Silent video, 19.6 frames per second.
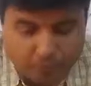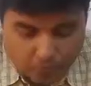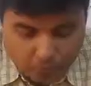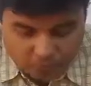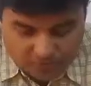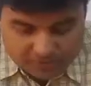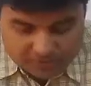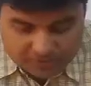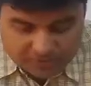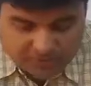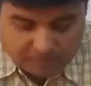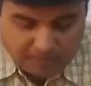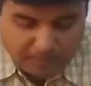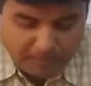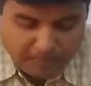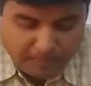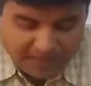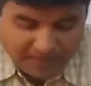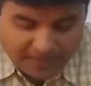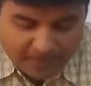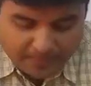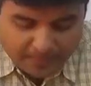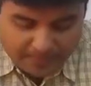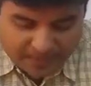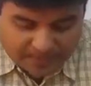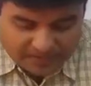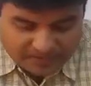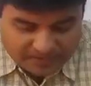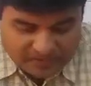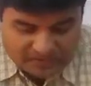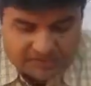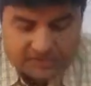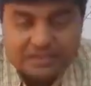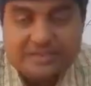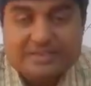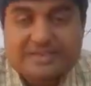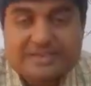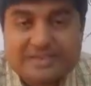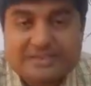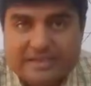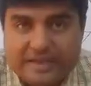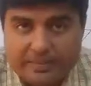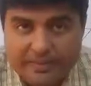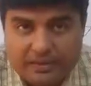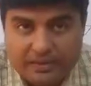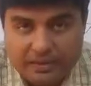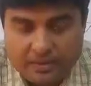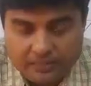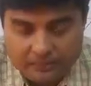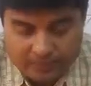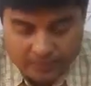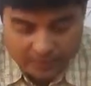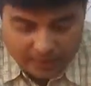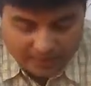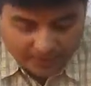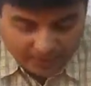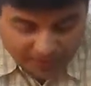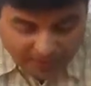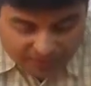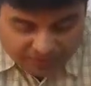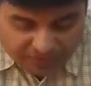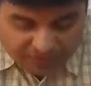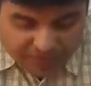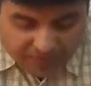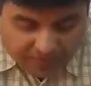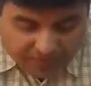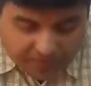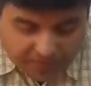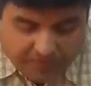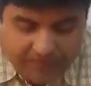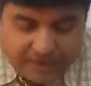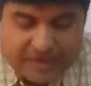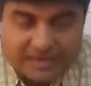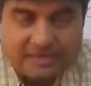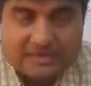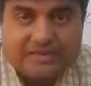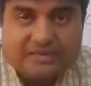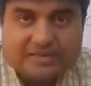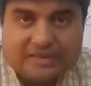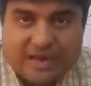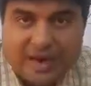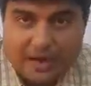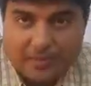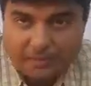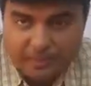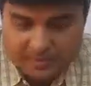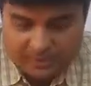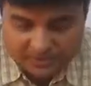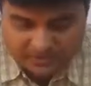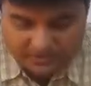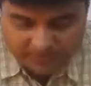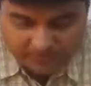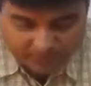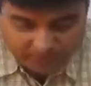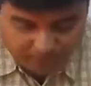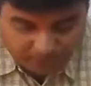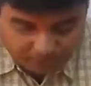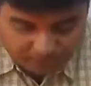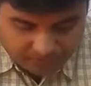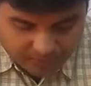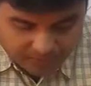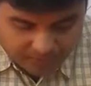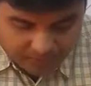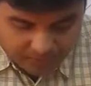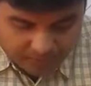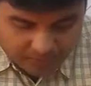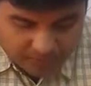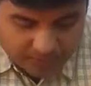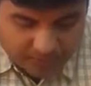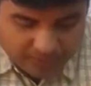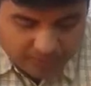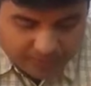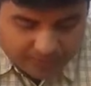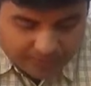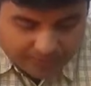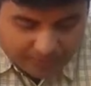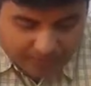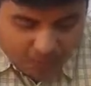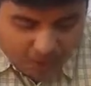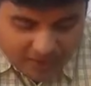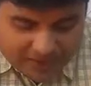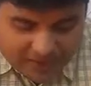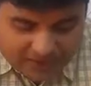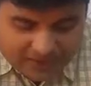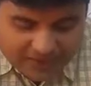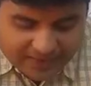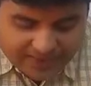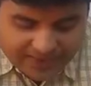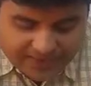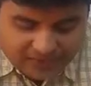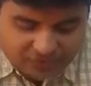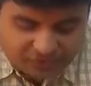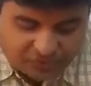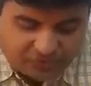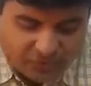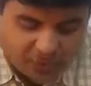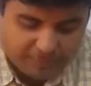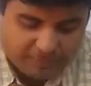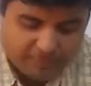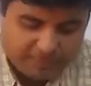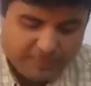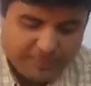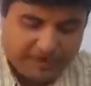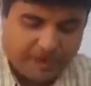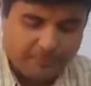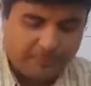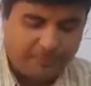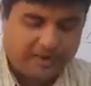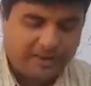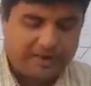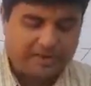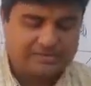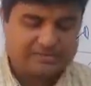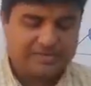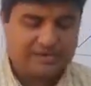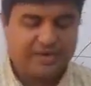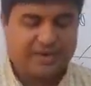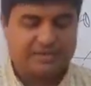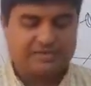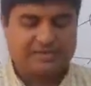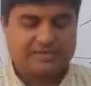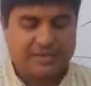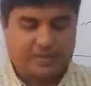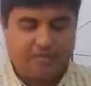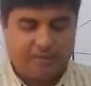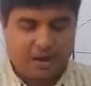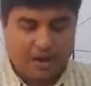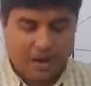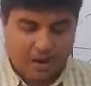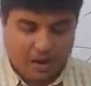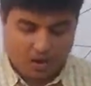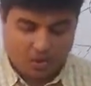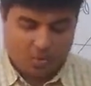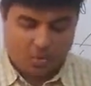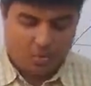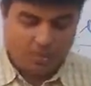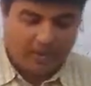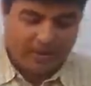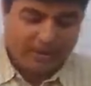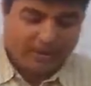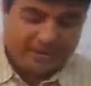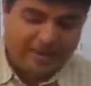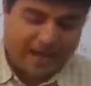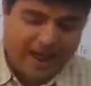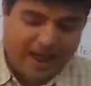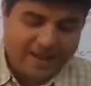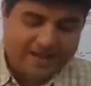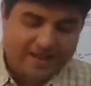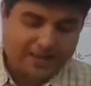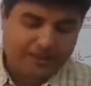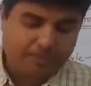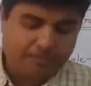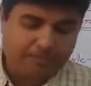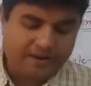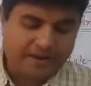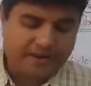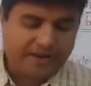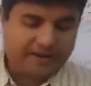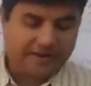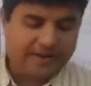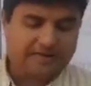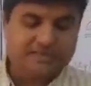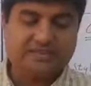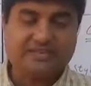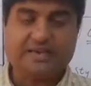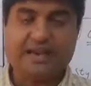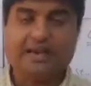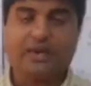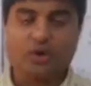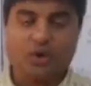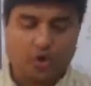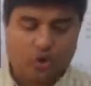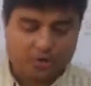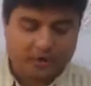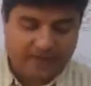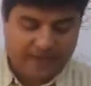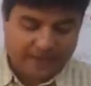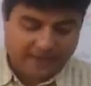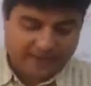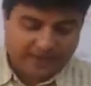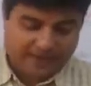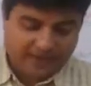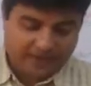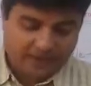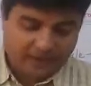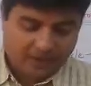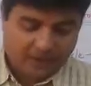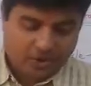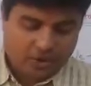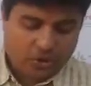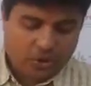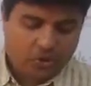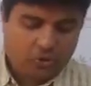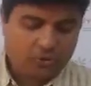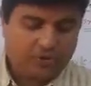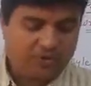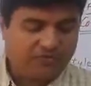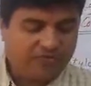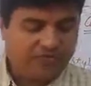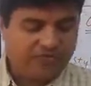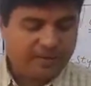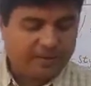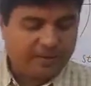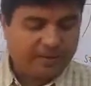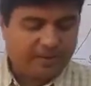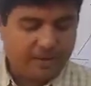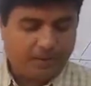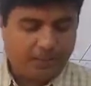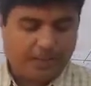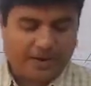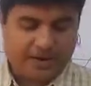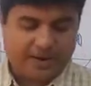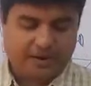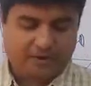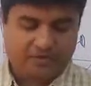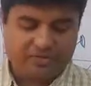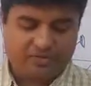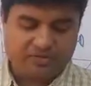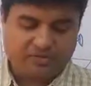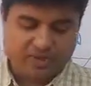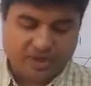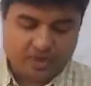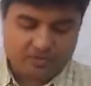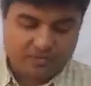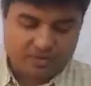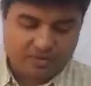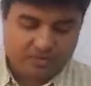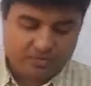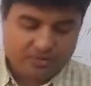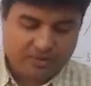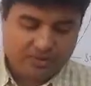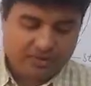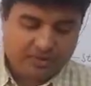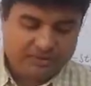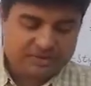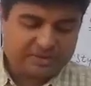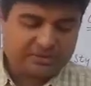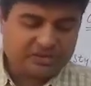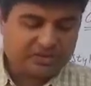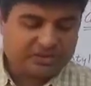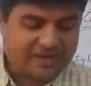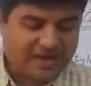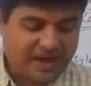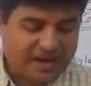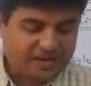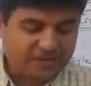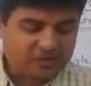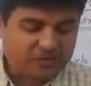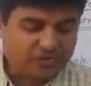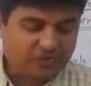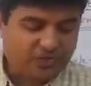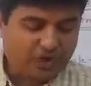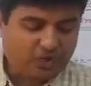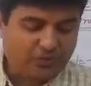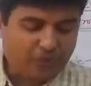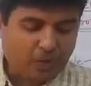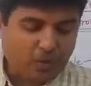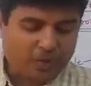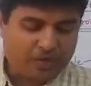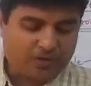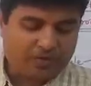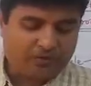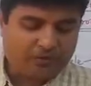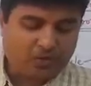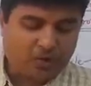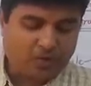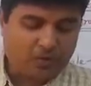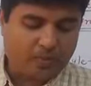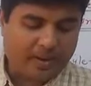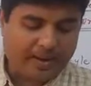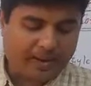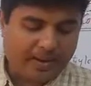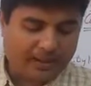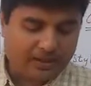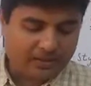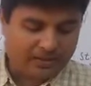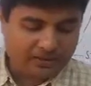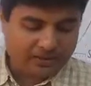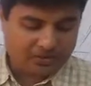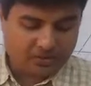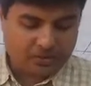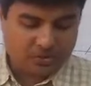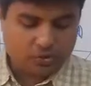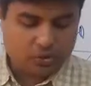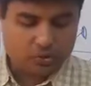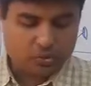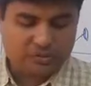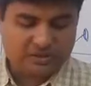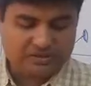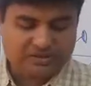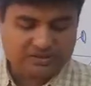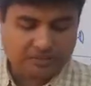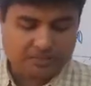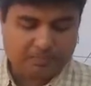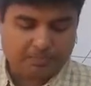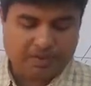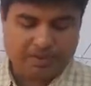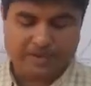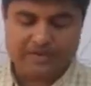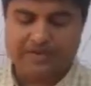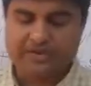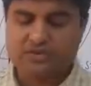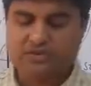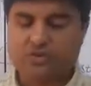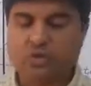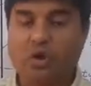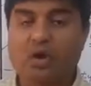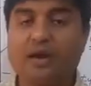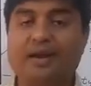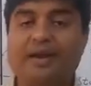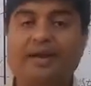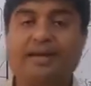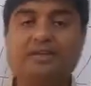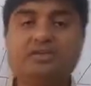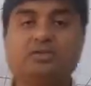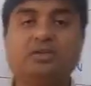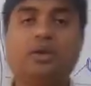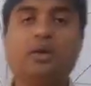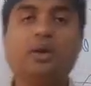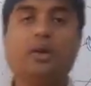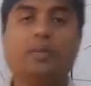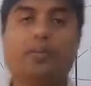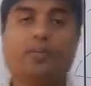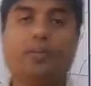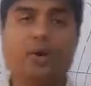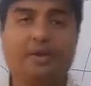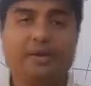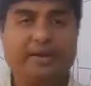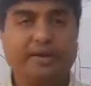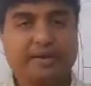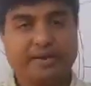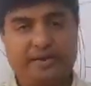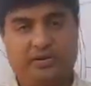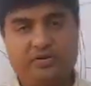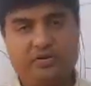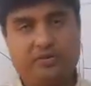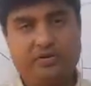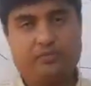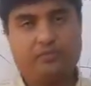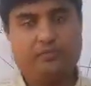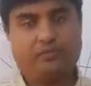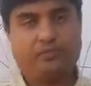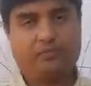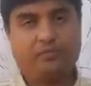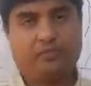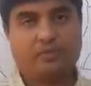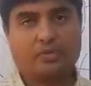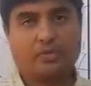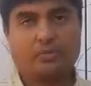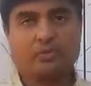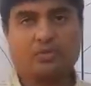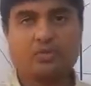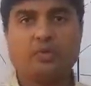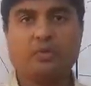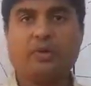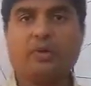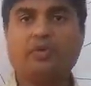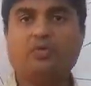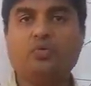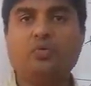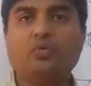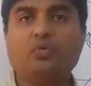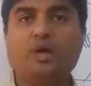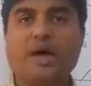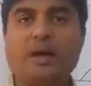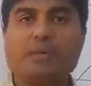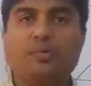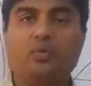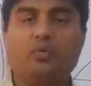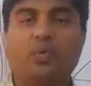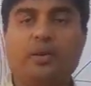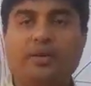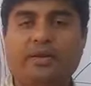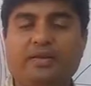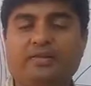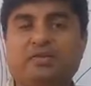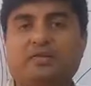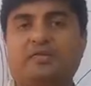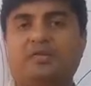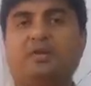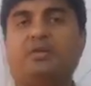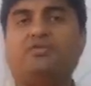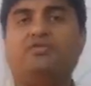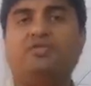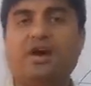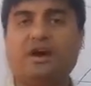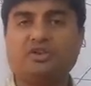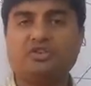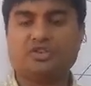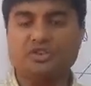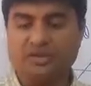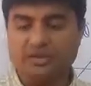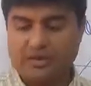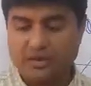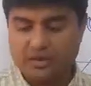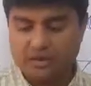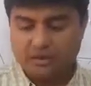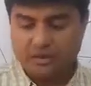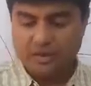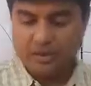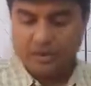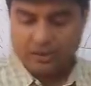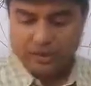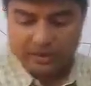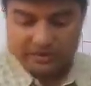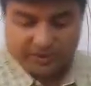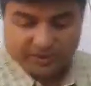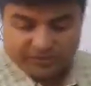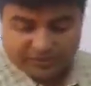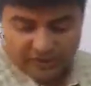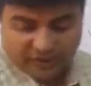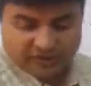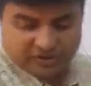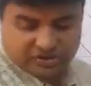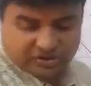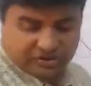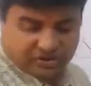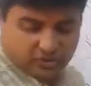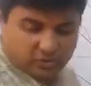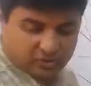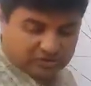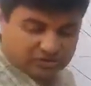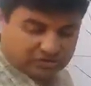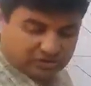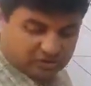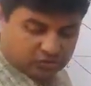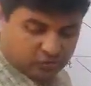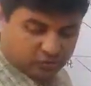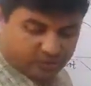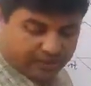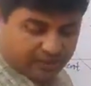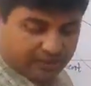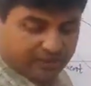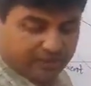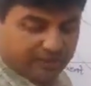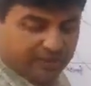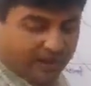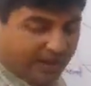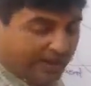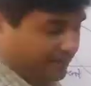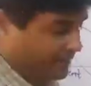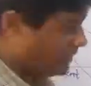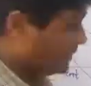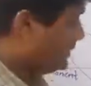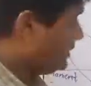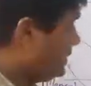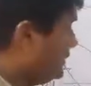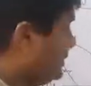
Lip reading: both male parts, stamen, and female parts, carpels. The pollen grains from the male parts are somehow carried by insect or air to the female part of the flower. This transfer of pollen from anther to the stigma is called as pollination. So what is going to happen? What is the function now? The function goes this way, that